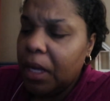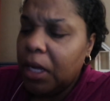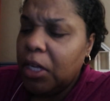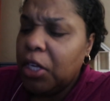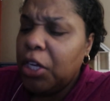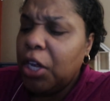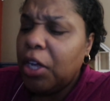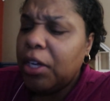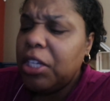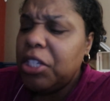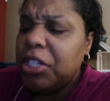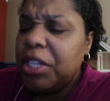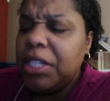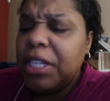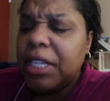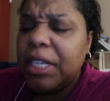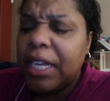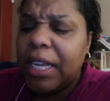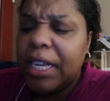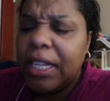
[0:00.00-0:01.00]
you know, because
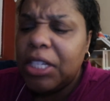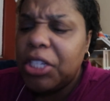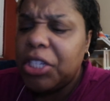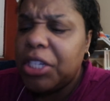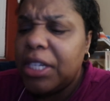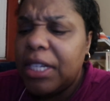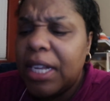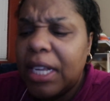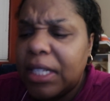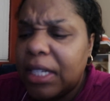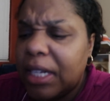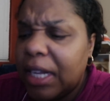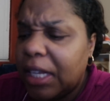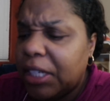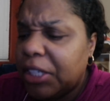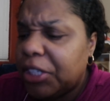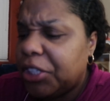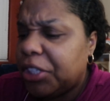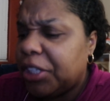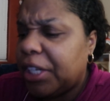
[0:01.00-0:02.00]
she's a kid and she doesn't
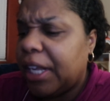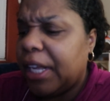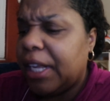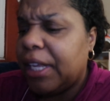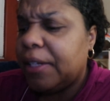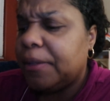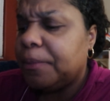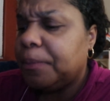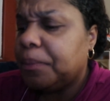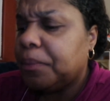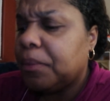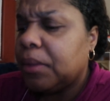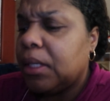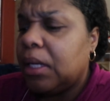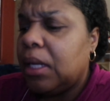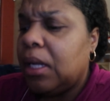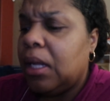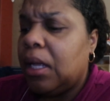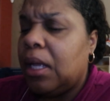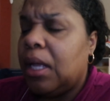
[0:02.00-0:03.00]
understand.
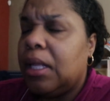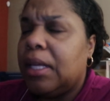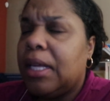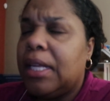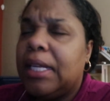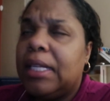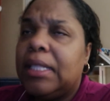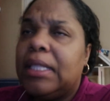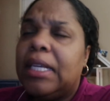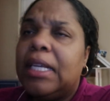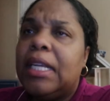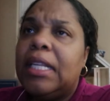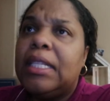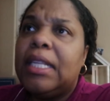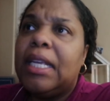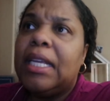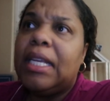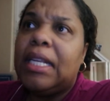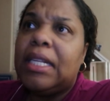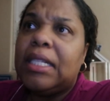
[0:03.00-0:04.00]
The good
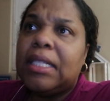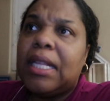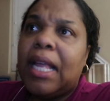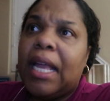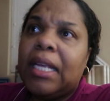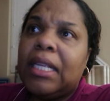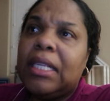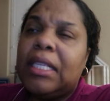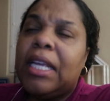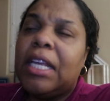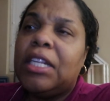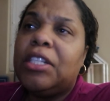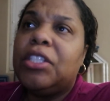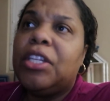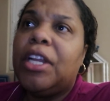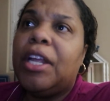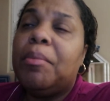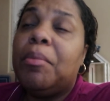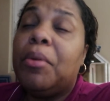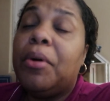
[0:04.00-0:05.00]
thing is, like,
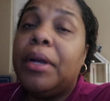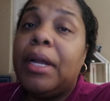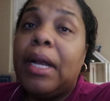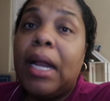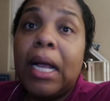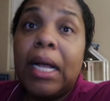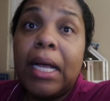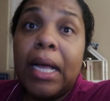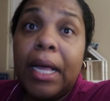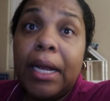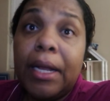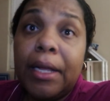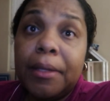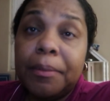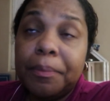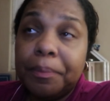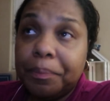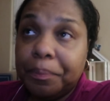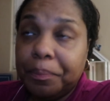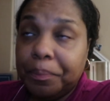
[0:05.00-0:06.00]
yesterday morning I got
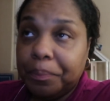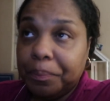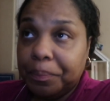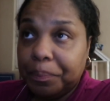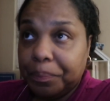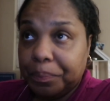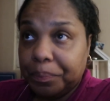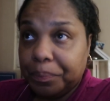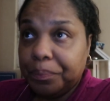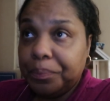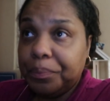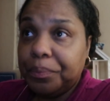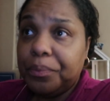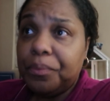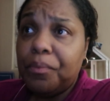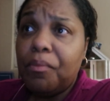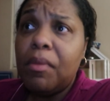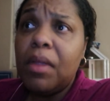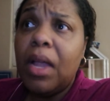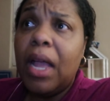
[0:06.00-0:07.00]
up
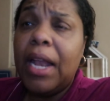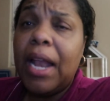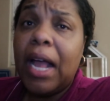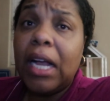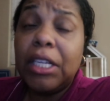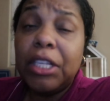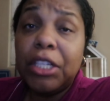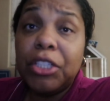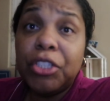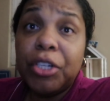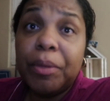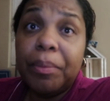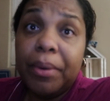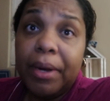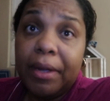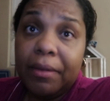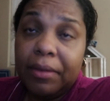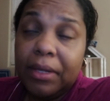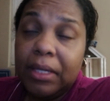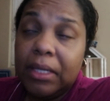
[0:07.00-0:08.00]
and I cooked her
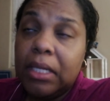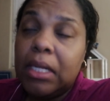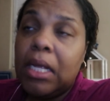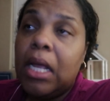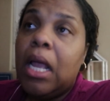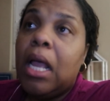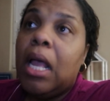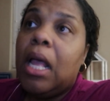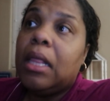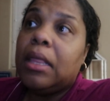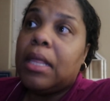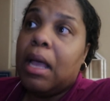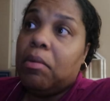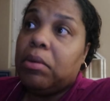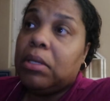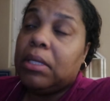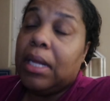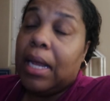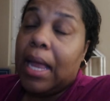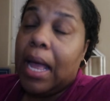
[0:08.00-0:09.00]
breakfast. That
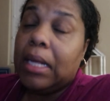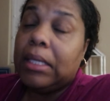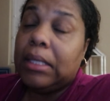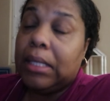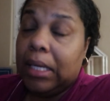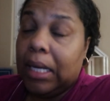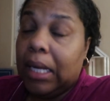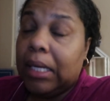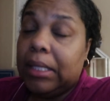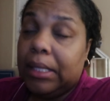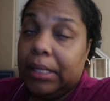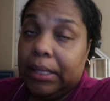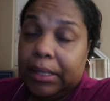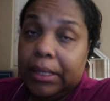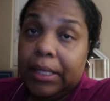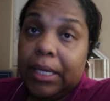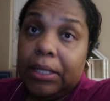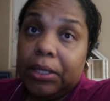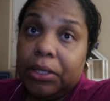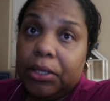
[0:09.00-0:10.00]
was the last thing I
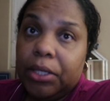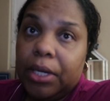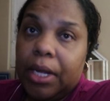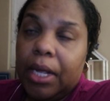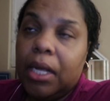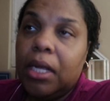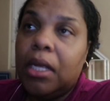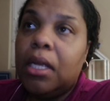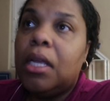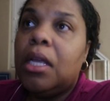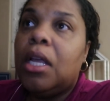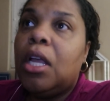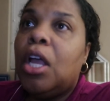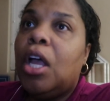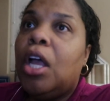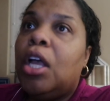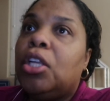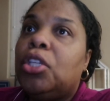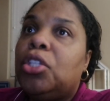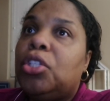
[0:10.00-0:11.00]
cooked yesterday.
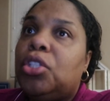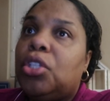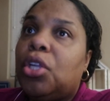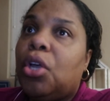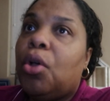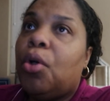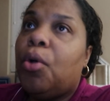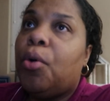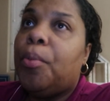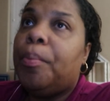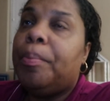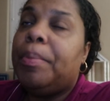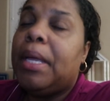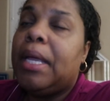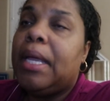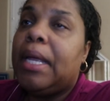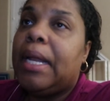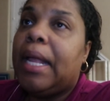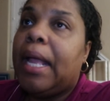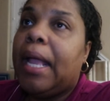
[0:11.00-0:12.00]
So
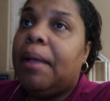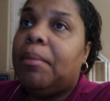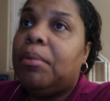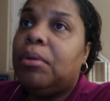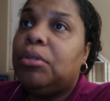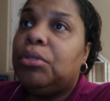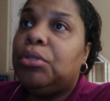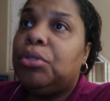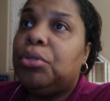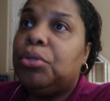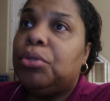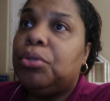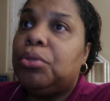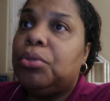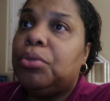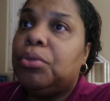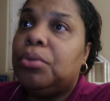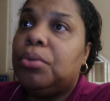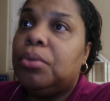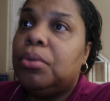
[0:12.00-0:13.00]
being able
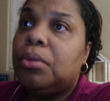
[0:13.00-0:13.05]
to